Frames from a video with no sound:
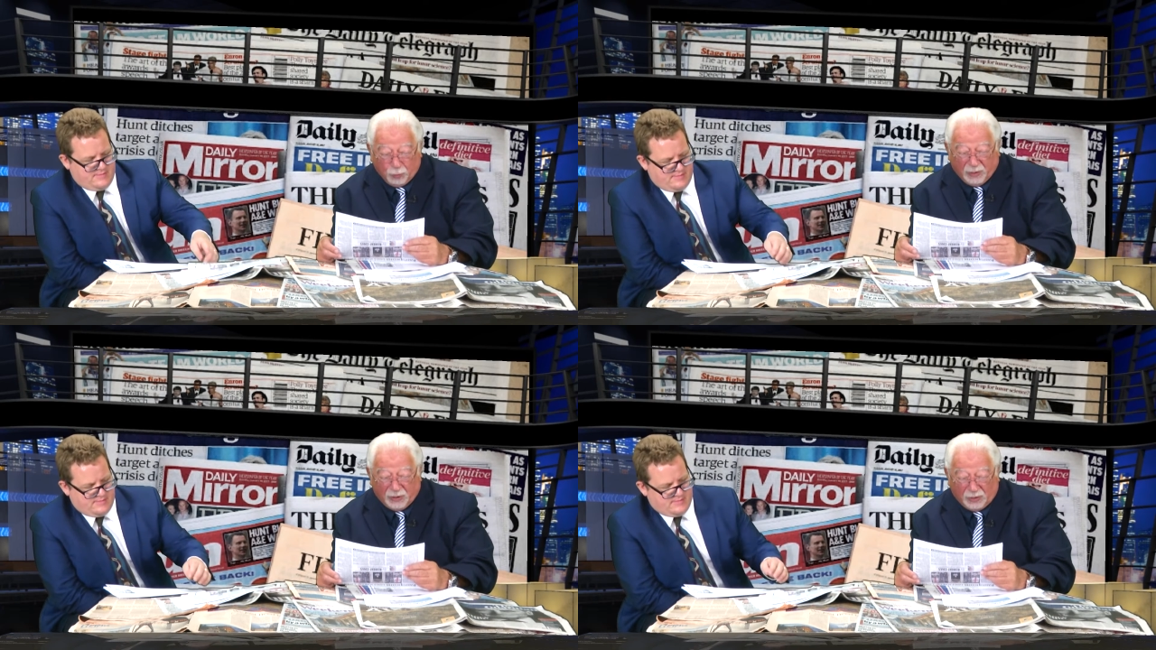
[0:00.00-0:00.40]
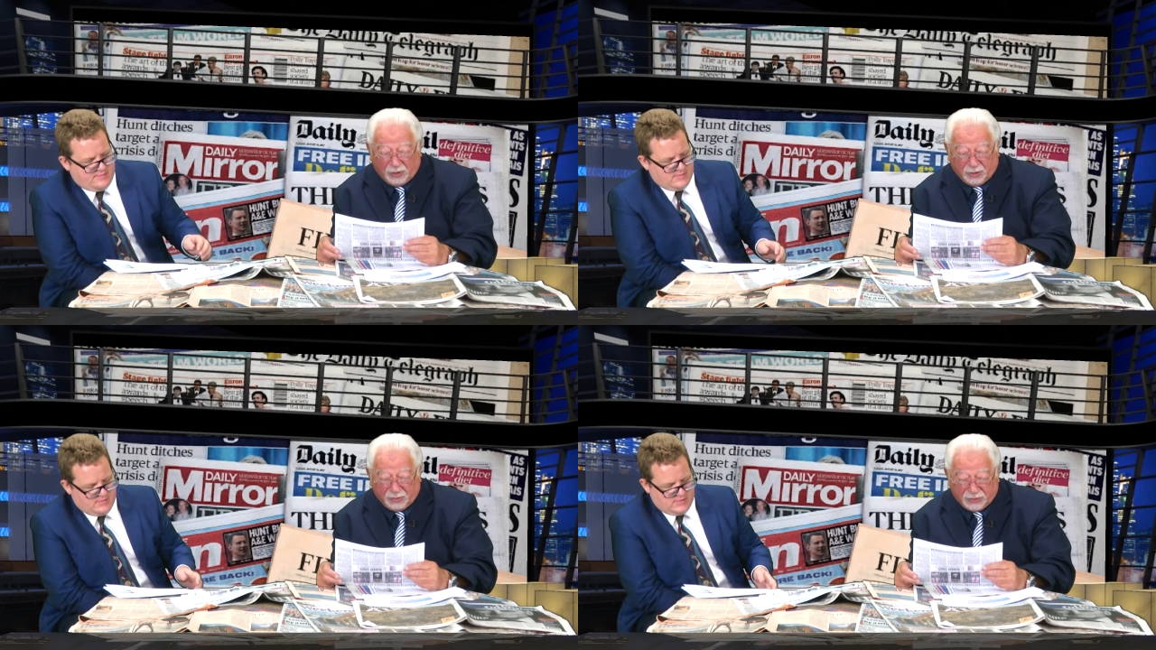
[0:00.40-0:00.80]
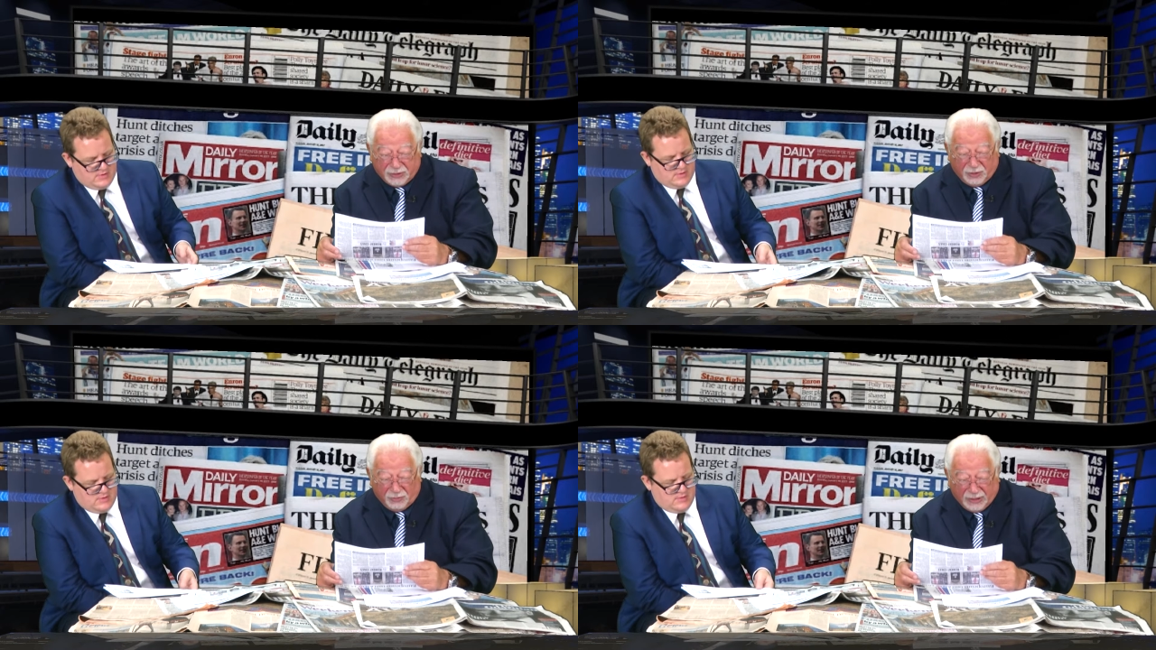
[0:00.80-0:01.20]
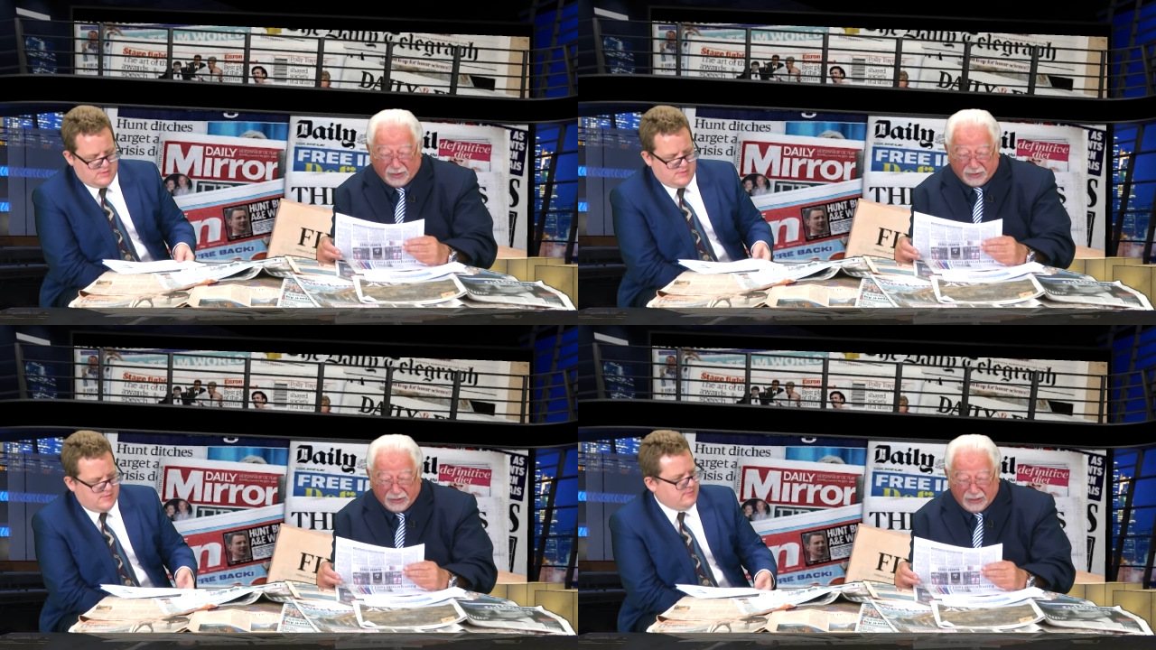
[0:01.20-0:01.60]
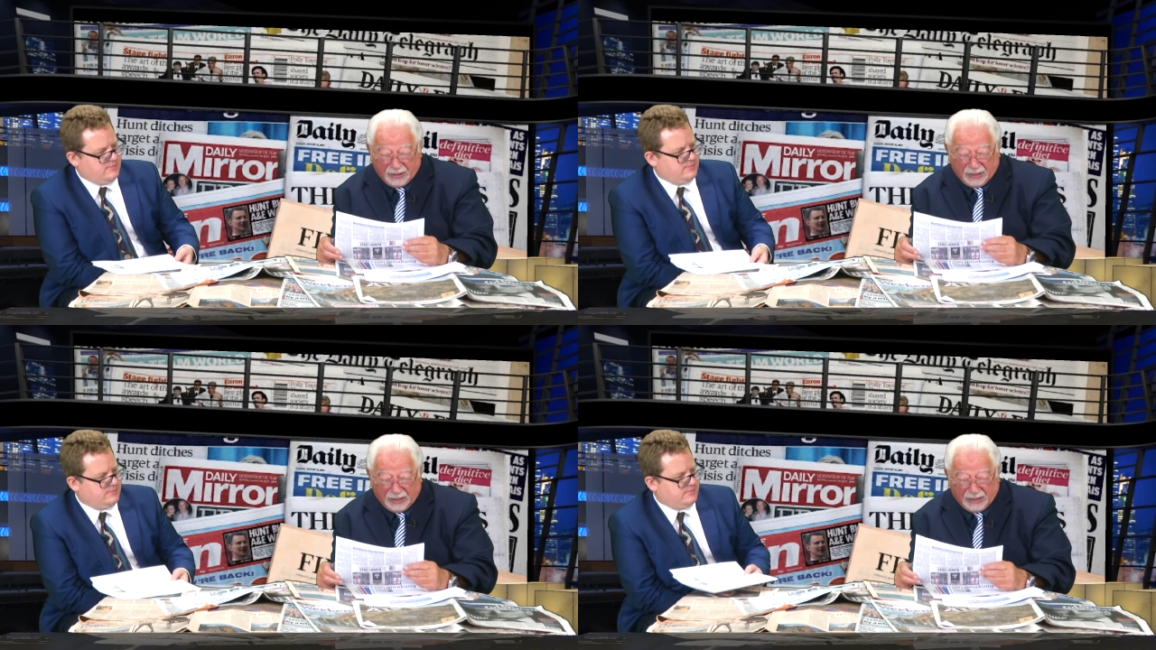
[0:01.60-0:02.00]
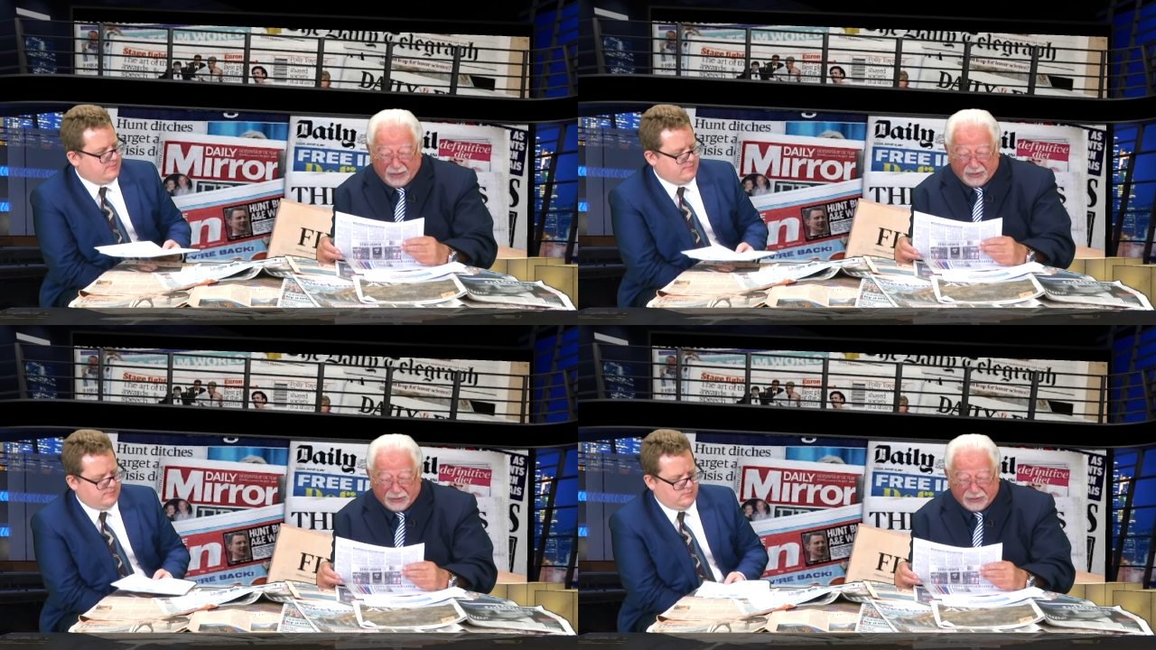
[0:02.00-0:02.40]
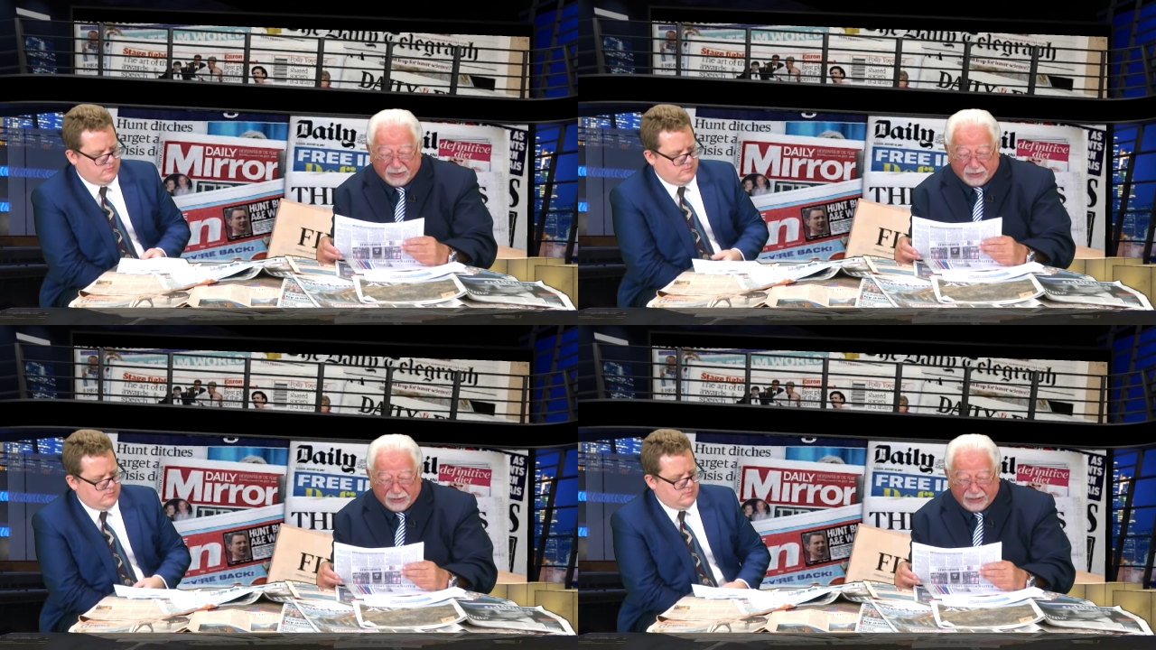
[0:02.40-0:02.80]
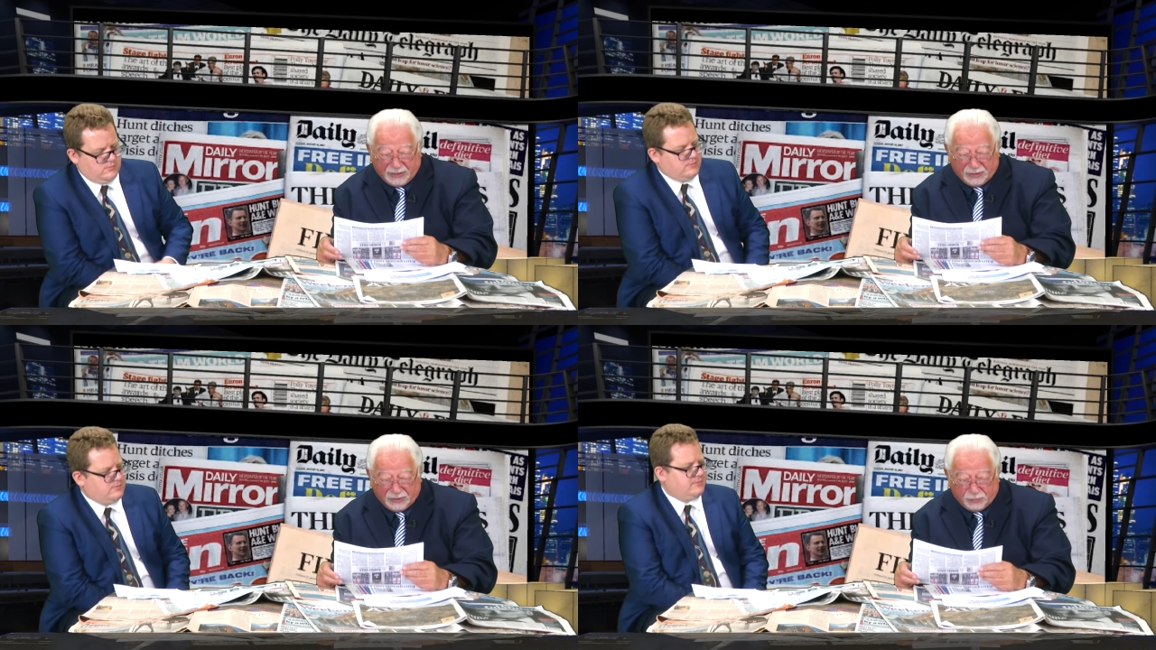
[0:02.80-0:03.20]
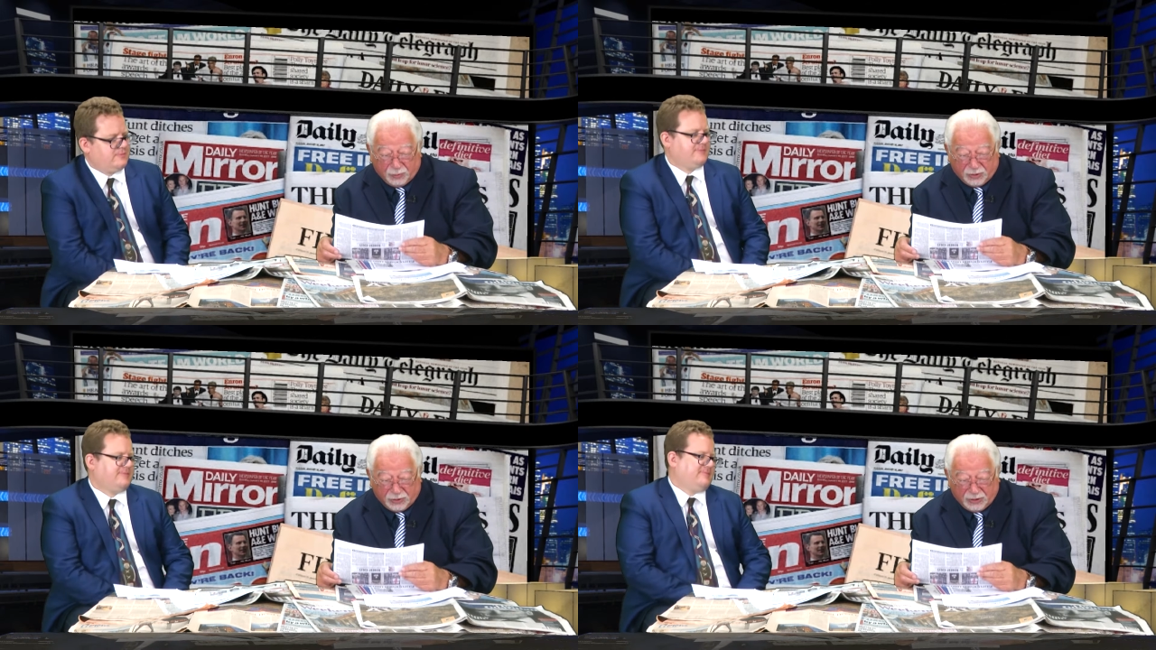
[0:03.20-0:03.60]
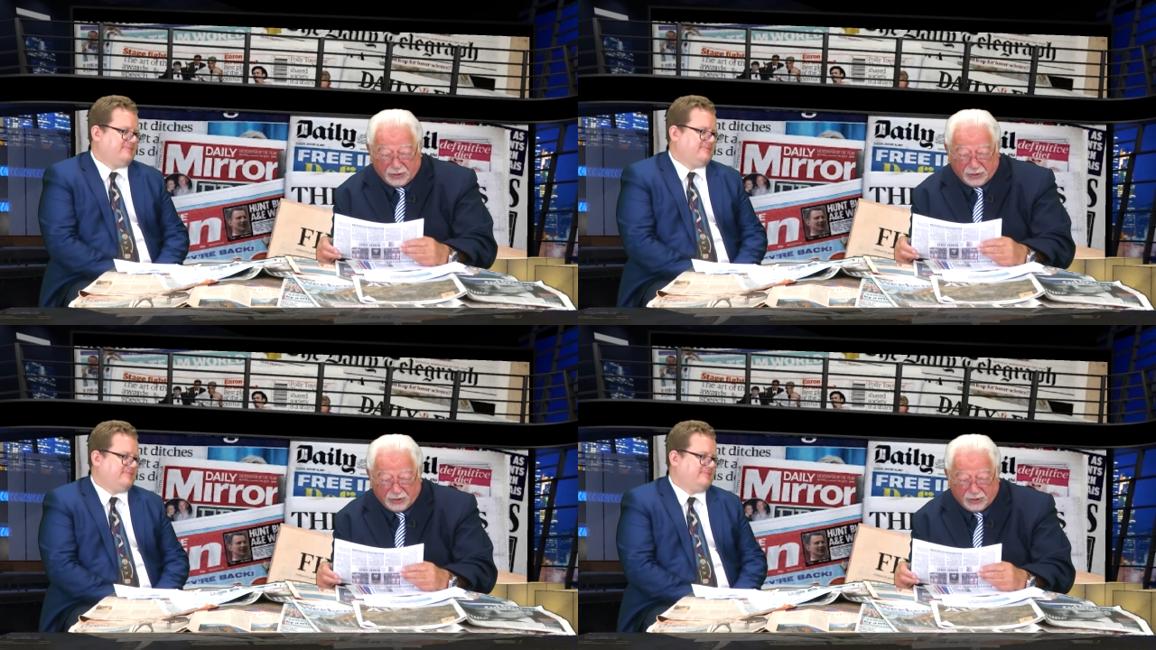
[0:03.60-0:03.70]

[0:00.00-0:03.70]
Speaker 1: Win or lose, in or out, uh, how nice it is that England, which, uh,